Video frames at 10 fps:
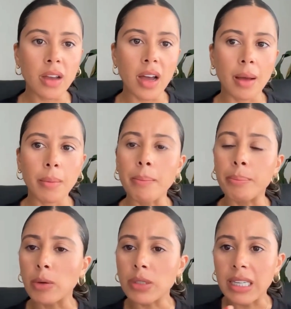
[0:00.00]

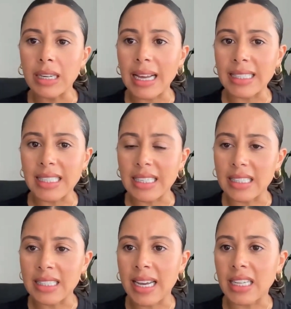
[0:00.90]
adding
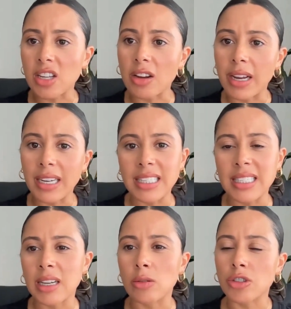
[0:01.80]
the text directly in
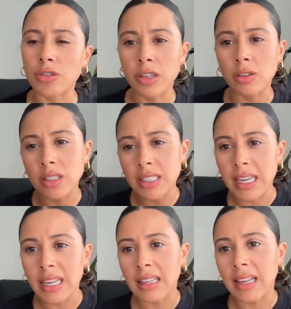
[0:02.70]
Celtra and not
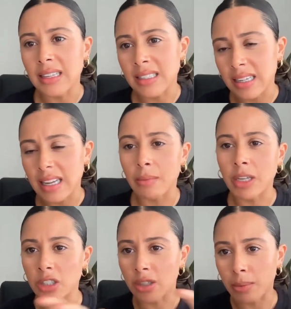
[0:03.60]
taking that as an
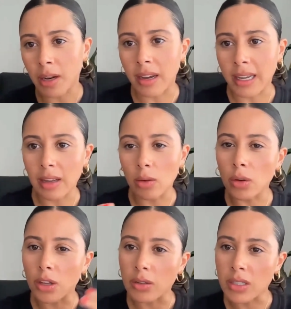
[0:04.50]
image and applying it.
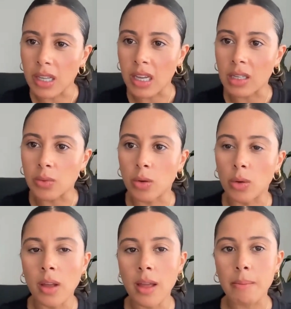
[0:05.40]
All of those things
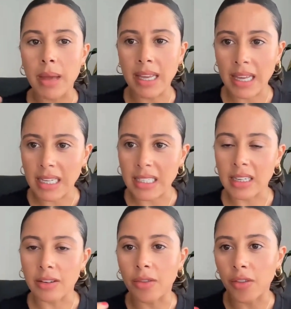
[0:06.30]
will make it
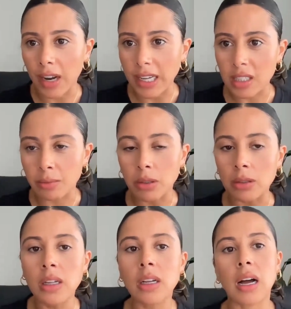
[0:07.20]
easier and
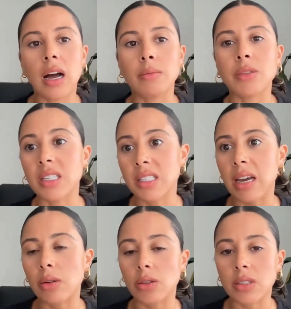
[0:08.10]
flexible to
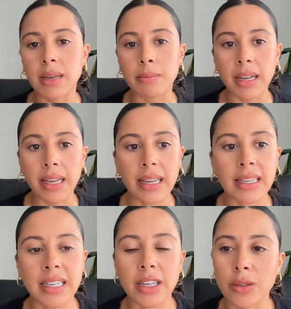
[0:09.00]
scale your template
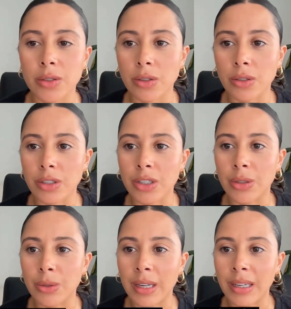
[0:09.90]
as it goes on
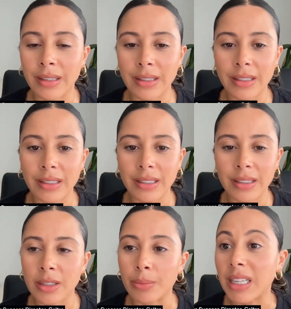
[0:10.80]
to
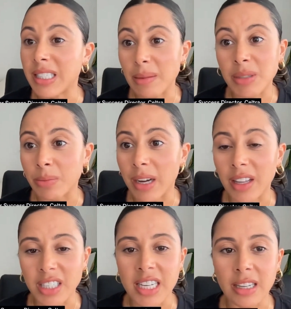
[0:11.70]
be adapted by
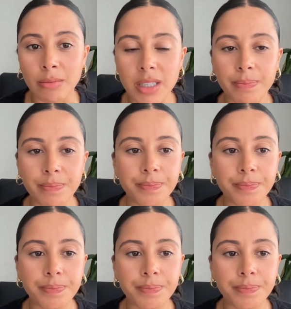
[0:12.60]
other teams.